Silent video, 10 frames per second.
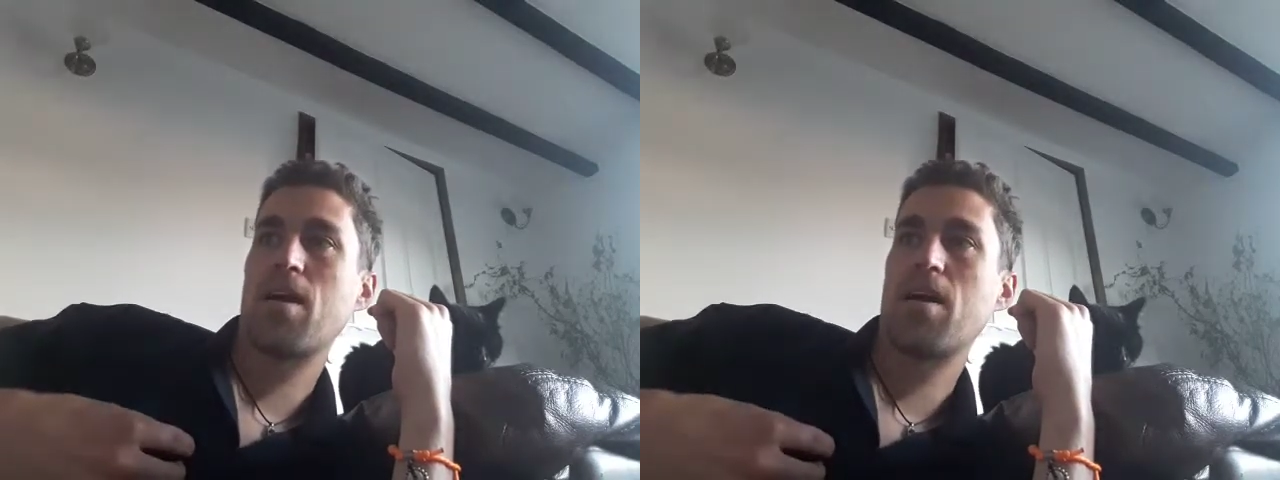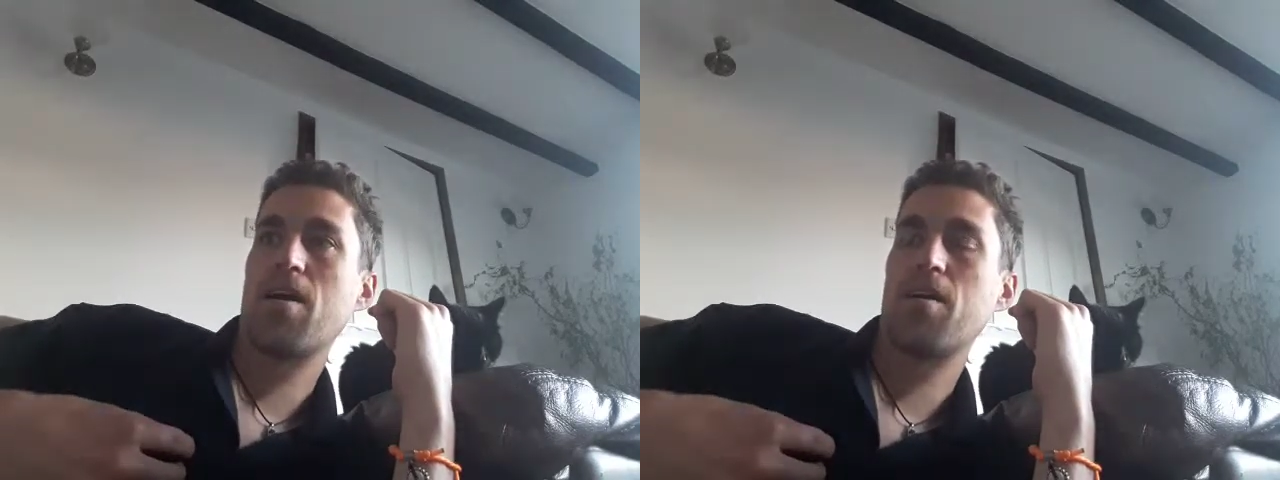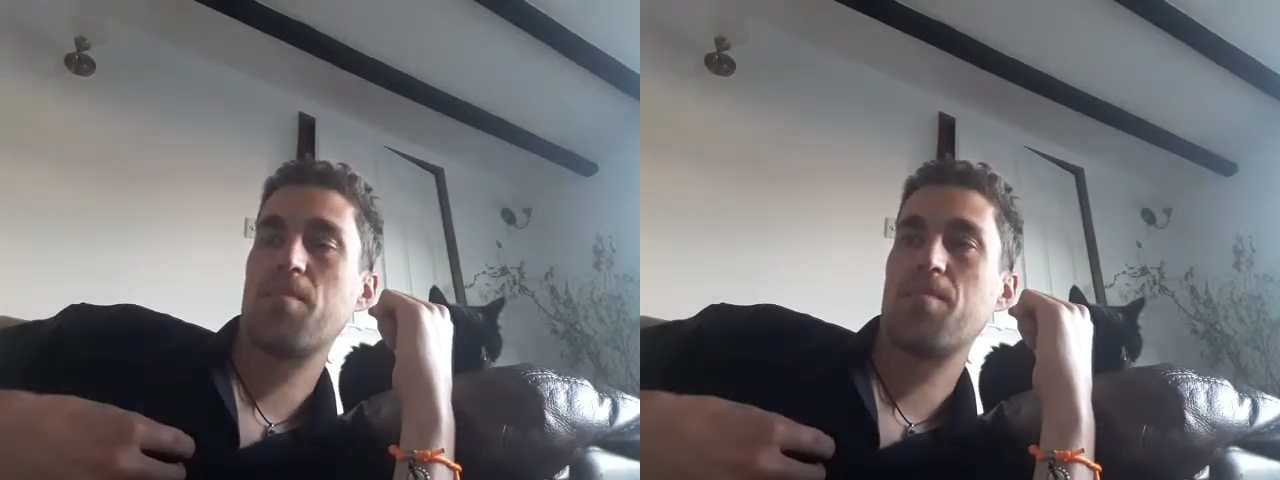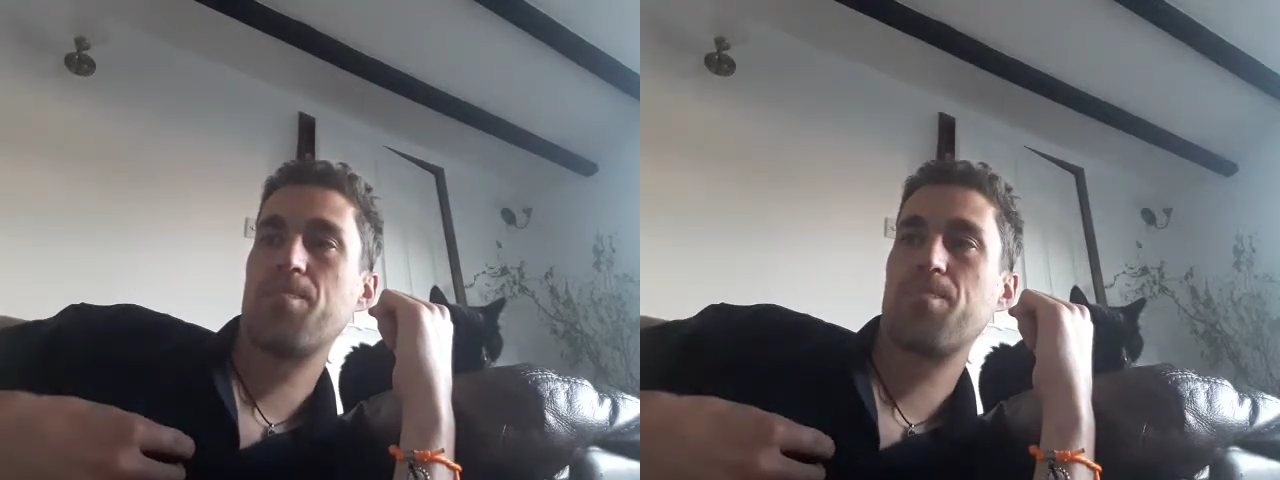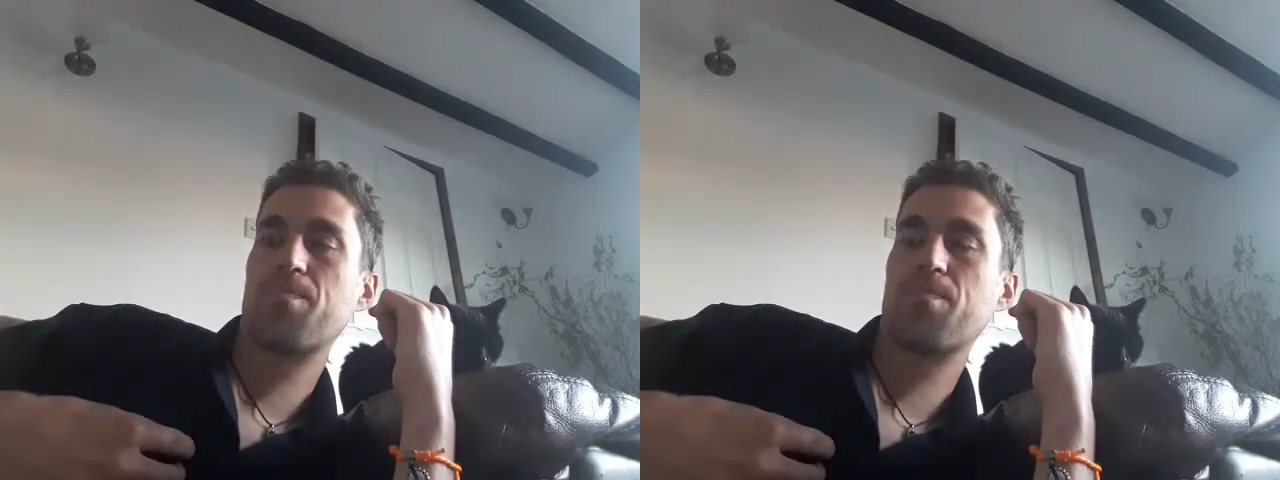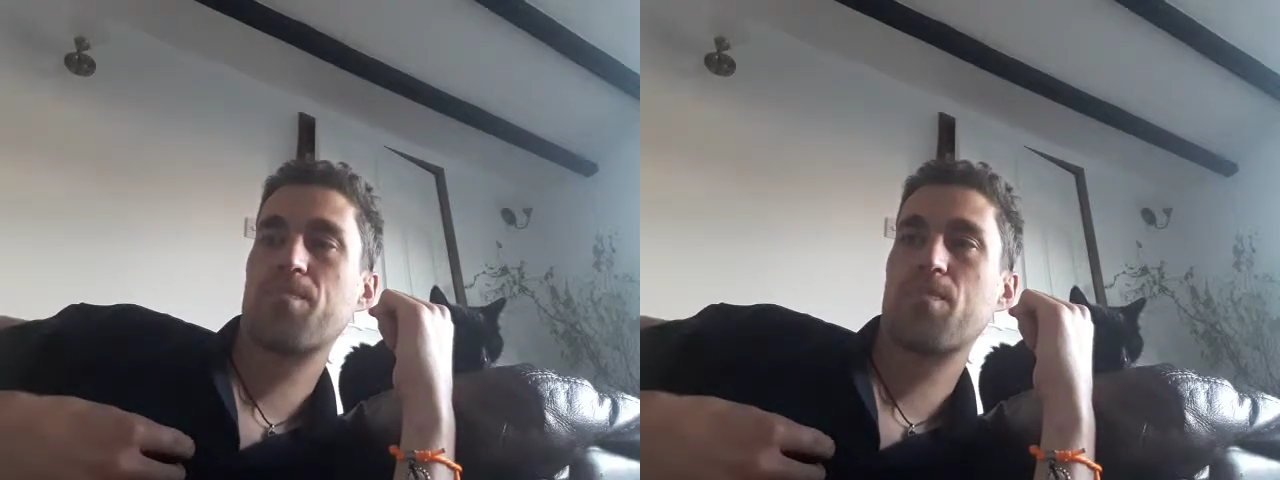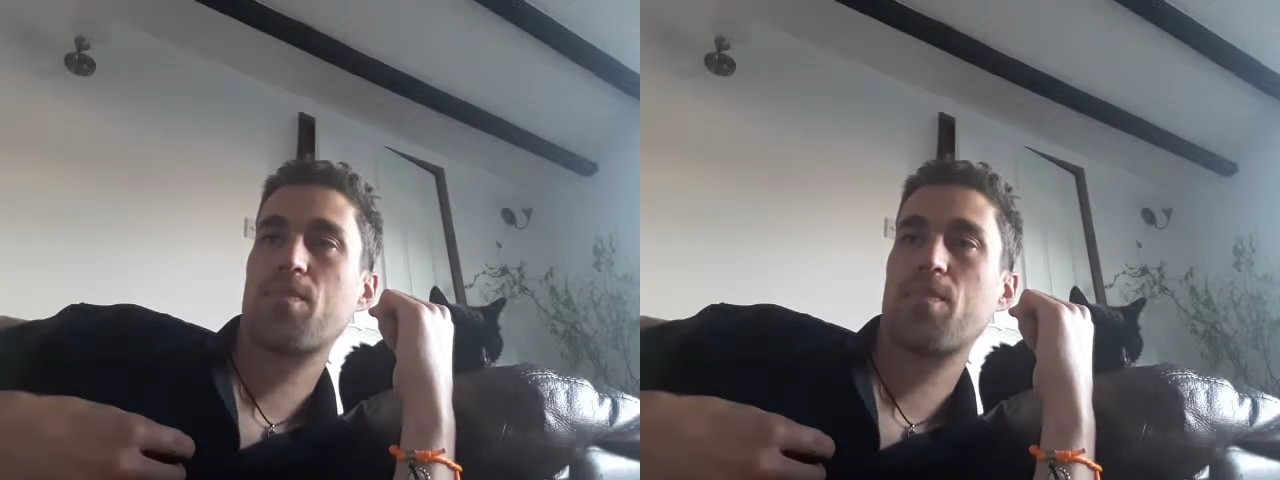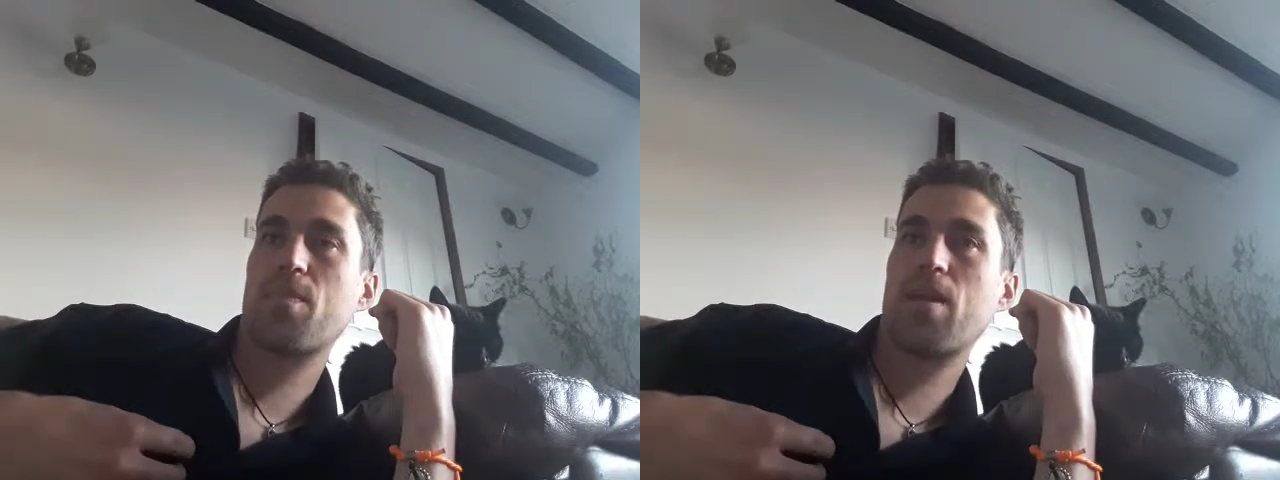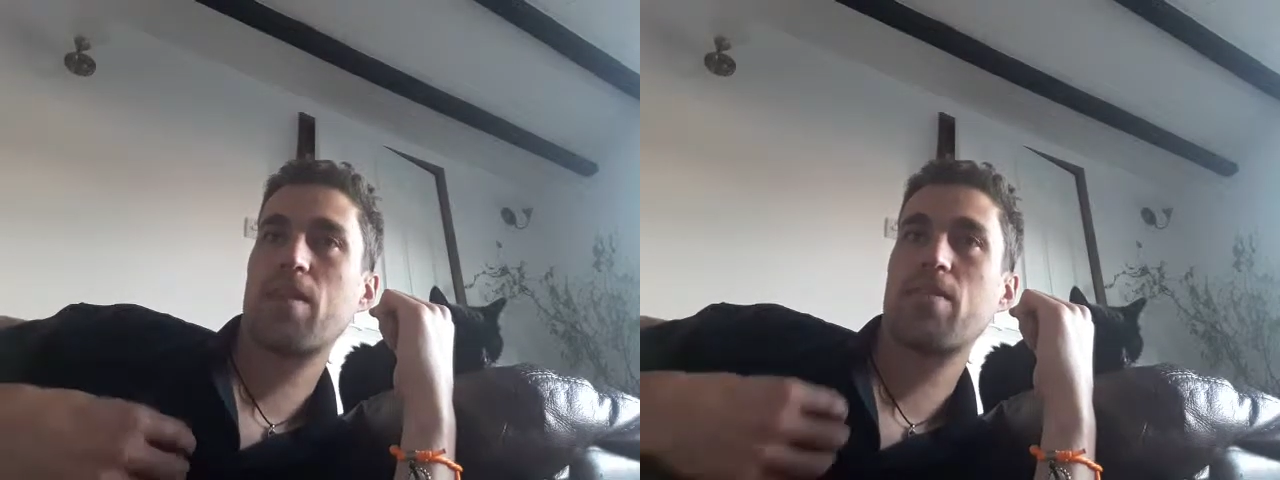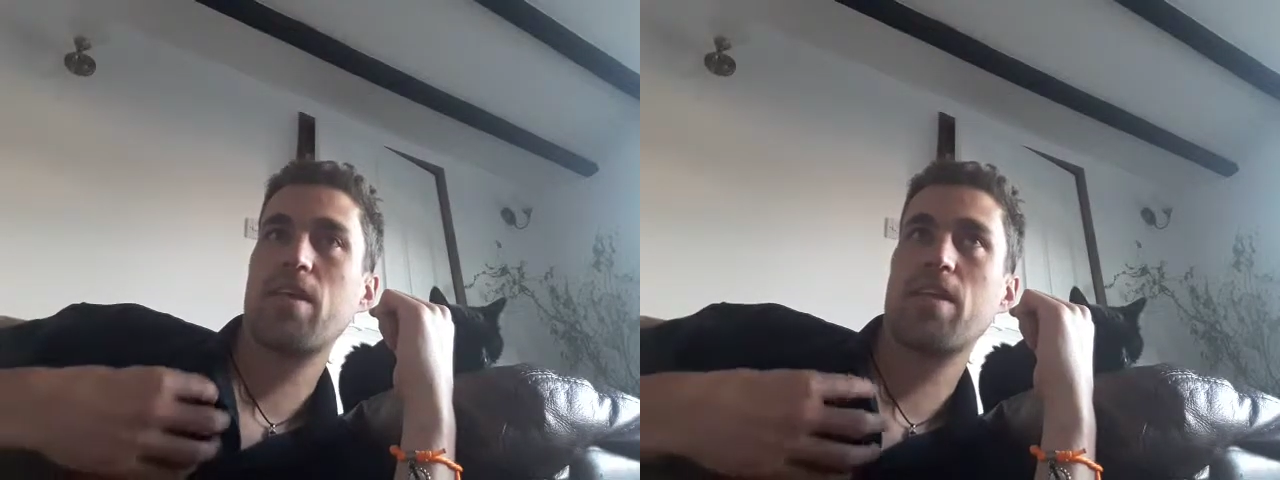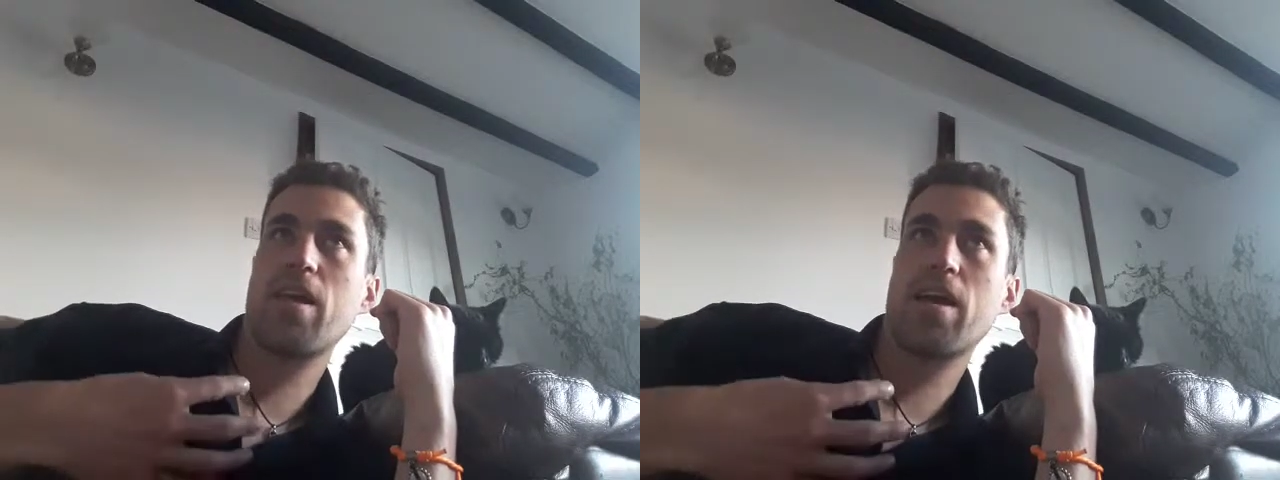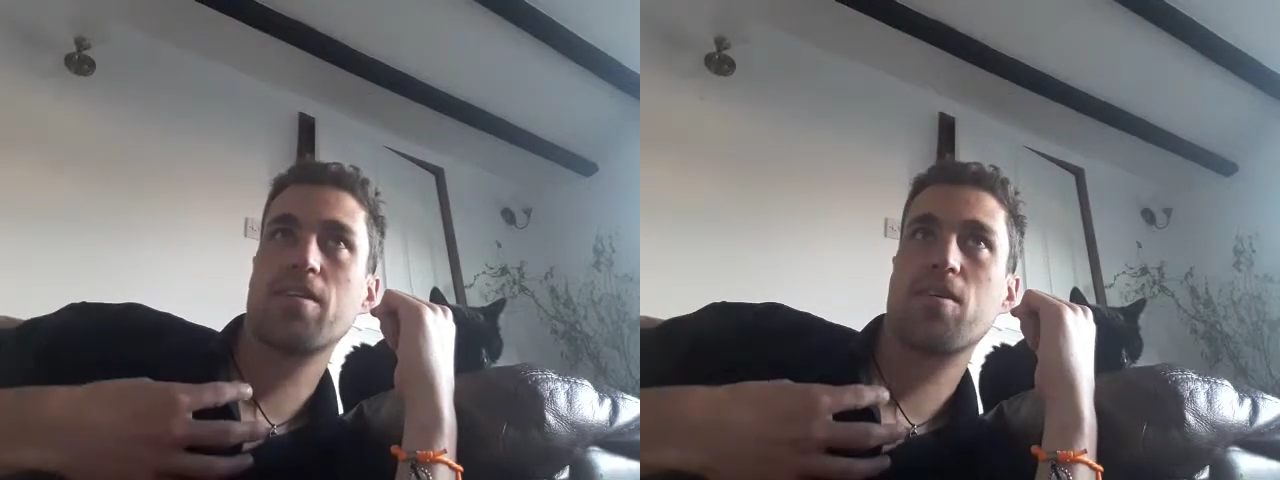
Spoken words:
and they get